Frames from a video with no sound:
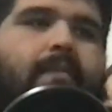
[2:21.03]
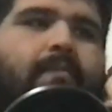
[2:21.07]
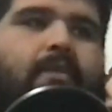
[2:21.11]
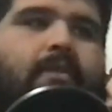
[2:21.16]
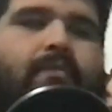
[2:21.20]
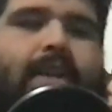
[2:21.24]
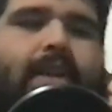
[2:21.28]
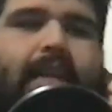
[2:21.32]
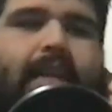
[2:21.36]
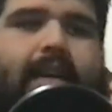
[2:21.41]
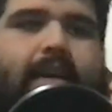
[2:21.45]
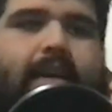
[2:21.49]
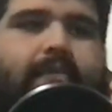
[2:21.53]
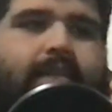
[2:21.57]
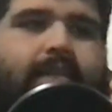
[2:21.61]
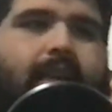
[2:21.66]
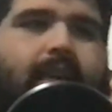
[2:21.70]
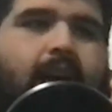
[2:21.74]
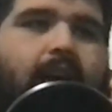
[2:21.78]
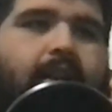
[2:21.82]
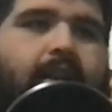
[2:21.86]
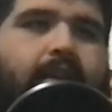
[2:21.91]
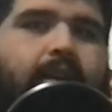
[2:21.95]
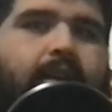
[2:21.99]
But when it comes
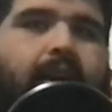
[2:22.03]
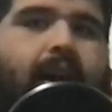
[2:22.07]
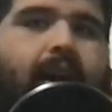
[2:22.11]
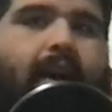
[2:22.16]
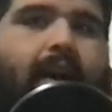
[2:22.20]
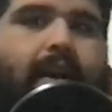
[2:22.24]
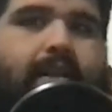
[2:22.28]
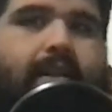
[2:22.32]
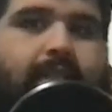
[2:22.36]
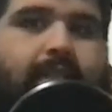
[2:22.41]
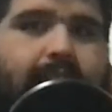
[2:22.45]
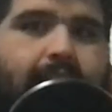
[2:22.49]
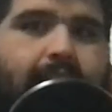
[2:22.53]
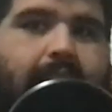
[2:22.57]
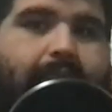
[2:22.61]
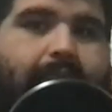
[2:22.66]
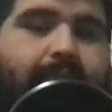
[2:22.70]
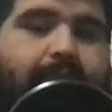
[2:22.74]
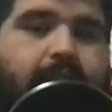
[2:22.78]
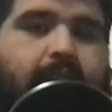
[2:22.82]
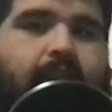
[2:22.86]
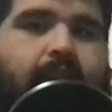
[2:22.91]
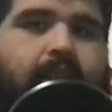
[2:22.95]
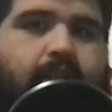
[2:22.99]
to other content,
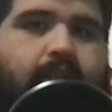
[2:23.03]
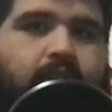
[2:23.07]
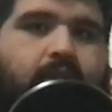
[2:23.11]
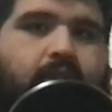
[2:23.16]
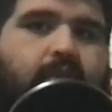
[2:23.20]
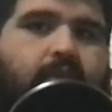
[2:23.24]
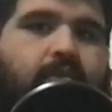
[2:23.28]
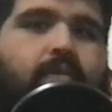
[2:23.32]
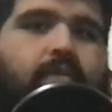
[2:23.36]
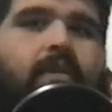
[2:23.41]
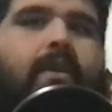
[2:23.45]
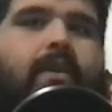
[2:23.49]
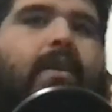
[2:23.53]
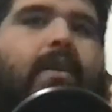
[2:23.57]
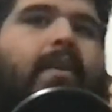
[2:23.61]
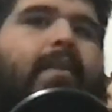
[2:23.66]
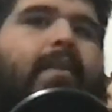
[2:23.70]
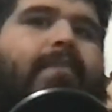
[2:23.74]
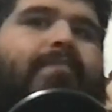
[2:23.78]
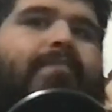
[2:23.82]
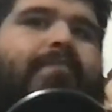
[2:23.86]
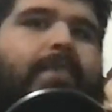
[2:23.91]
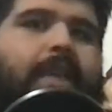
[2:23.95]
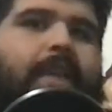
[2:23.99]
if you're going to do,
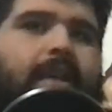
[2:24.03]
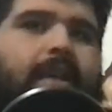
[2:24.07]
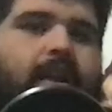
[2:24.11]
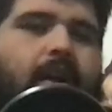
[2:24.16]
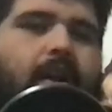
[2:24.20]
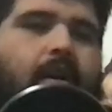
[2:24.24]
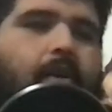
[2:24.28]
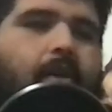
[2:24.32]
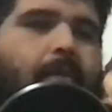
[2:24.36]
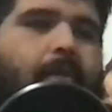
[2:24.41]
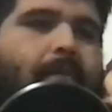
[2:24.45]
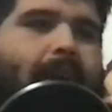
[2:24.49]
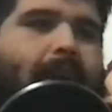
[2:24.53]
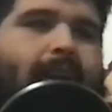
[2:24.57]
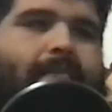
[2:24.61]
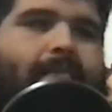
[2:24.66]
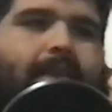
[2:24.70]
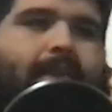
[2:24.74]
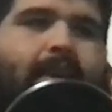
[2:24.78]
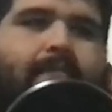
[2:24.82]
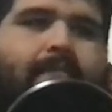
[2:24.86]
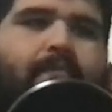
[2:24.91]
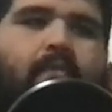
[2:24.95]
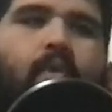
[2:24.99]
you know,
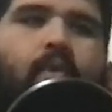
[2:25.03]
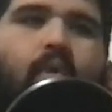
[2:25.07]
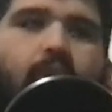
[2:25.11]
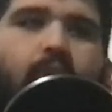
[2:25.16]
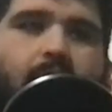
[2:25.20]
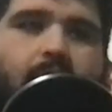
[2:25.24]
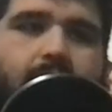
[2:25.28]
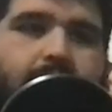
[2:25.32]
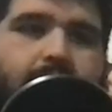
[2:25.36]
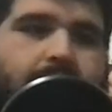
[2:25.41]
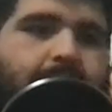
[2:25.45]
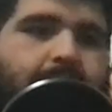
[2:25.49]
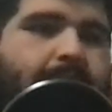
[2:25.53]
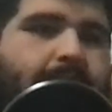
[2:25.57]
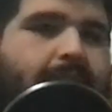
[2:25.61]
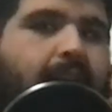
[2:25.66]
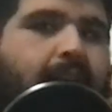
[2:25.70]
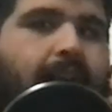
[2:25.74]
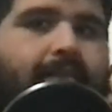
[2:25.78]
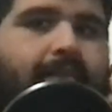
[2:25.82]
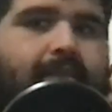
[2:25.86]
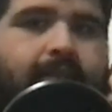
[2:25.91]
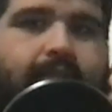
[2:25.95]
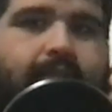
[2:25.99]
maybe more
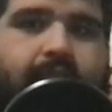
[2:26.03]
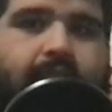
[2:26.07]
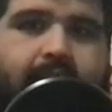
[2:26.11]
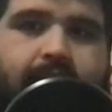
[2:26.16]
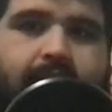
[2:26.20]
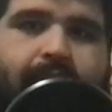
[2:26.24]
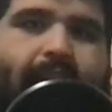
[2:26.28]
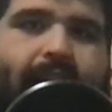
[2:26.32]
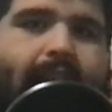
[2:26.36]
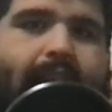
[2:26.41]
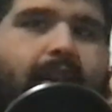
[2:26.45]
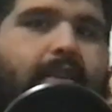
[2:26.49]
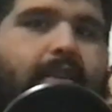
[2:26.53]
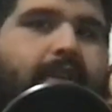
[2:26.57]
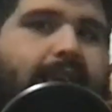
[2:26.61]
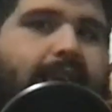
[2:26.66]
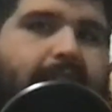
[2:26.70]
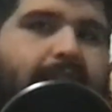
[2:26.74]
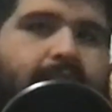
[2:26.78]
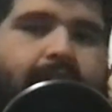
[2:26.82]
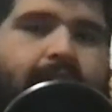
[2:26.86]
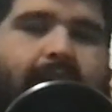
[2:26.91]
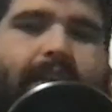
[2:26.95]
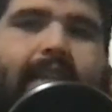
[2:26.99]
spinoffs of Sons of
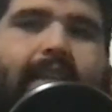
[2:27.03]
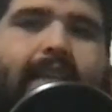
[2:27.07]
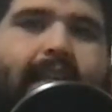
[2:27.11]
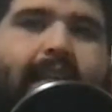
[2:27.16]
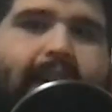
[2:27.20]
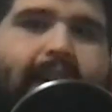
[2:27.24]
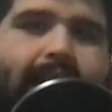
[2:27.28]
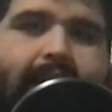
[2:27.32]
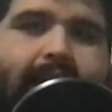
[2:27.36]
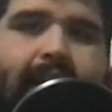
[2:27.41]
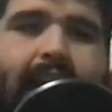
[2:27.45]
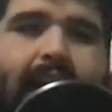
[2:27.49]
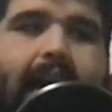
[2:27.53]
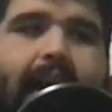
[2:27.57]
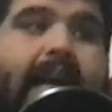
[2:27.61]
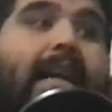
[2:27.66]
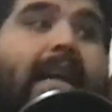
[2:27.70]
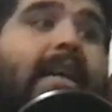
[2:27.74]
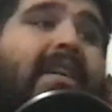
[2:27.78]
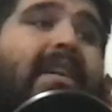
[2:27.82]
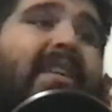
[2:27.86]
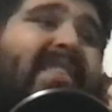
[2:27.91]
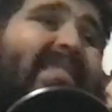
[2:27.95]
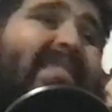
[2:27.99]
Anarchy or anything like that,
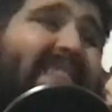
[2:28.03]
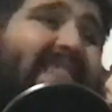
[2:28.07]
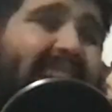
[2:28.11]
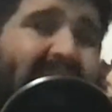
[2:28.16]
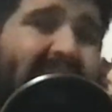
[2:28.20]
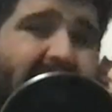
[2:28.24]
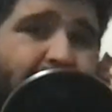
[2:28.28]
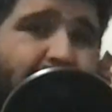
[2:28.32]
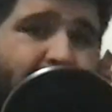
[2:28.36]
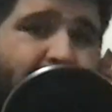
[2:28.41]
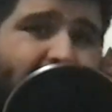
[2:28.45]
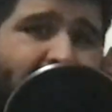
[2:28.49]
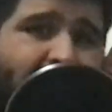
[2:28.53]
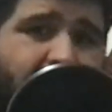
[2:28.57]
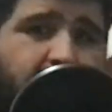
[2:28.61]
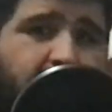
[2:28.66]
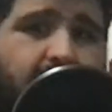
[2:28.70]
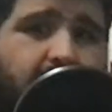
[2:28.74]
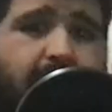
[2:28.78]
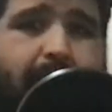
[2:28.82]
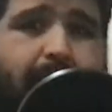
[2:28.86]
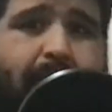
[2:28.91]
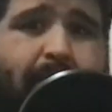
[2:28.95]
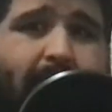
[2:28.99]
you got to bring
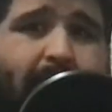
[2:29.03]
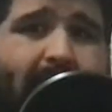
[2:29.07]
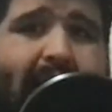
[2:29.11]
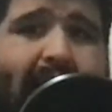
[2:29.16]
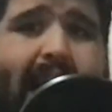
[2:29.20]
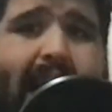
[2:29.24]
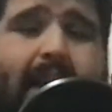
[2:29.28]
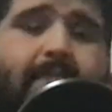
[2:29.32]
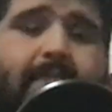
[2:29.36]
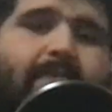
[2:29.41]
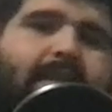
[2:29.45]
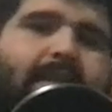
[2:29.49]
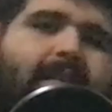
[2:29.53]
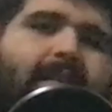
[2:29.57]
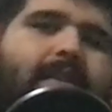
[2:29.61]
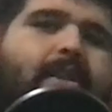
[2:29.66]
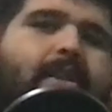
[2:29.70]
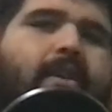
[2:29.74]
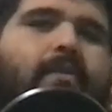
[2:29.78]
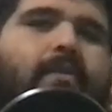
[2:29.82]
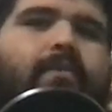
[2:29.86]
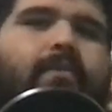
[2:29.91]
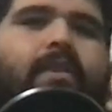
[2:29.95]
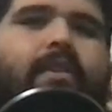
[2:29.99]
Kurt back. But, you
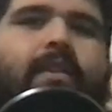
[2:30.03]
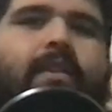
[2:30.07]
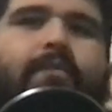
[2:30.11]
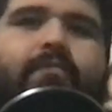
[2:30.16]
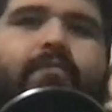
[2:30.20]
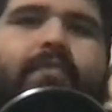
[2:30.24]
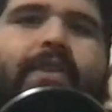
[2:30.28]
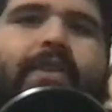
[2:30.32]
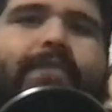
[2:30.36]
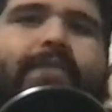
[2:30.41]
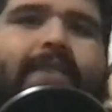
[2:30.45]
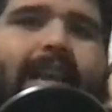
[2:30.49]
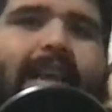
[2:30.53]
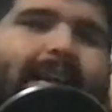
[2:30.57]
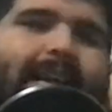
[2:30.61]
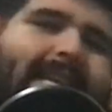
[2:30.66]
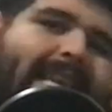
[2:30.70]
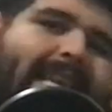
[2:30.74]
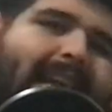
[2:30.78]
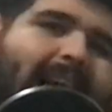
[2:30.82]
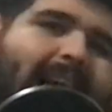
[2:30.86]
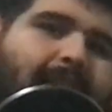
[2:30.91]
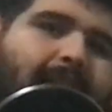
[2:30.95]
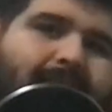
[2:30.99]
know, the rift that
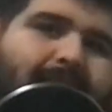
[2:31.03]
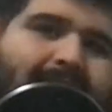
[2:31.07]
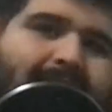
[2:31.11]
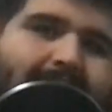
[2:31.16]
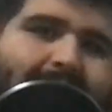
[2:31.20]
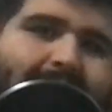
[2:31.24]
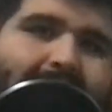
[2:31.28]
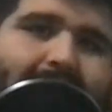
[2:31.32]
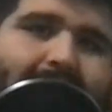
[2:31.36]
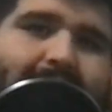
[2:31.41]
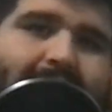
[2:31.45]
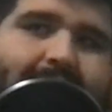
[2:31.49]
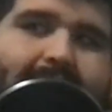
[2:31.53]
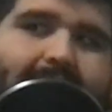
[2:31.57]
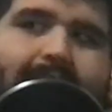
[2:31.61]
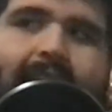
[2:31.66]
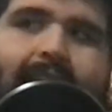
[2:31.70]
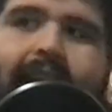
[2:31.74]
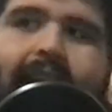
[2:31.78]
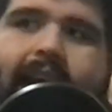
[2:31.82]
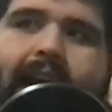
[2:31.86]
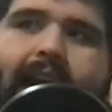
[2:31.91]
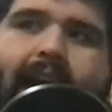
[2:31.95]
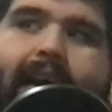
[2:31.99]
he had with Disney,
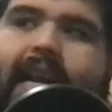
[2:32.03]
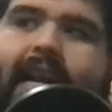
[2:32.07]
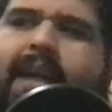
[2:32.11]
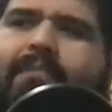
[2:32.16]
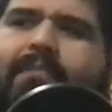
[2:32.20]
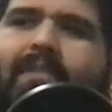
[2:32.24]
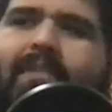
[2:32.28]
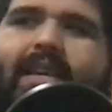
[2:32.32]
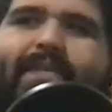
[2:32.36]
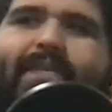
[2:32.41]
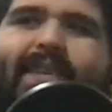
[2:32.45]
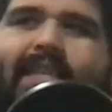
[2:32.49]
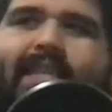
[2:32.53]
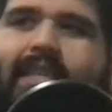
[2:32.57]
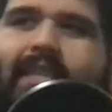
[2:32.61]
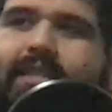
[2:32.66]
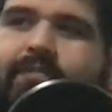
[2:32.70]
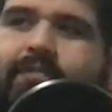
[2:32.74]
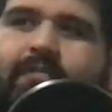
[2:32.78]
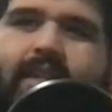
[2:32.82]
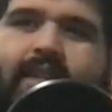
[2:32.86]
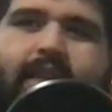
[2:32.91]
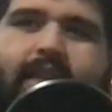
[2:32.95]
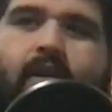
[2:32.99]
and I believe he
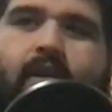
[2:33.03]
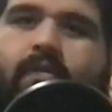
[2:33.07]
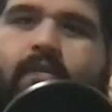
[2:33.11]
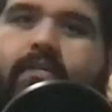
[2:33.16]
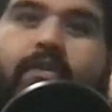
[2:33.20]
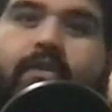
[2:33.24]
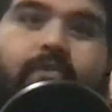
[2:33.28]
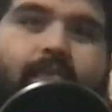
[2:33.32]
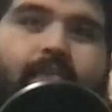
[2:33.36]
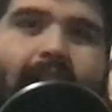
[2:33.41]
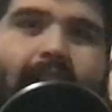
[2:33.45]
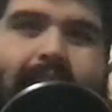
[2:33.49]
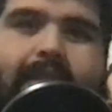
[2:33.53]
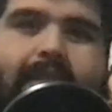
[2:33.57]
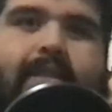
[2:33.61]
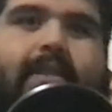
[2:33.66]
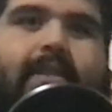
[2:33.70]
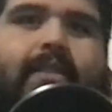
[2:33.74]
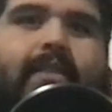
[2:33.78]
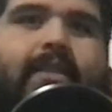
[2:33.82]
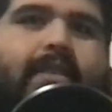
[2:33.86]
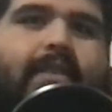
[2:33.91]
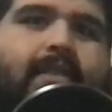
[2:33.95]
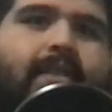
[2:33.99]
doesn't really own the rights
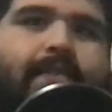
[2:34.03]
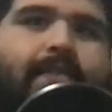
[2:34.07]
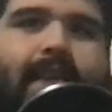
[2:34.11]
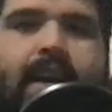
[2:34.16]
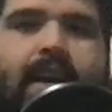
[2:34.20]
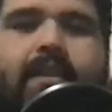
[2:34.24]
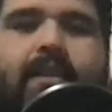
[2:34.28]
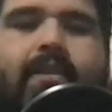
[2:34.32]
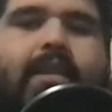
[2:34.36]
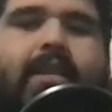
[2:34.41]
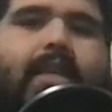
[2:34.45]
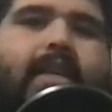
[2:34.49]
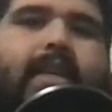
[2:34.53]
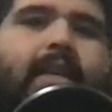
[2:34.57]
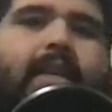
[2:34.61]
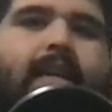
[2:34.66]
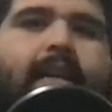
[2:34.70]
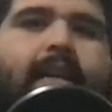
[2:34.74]
to Sons of Anarchy.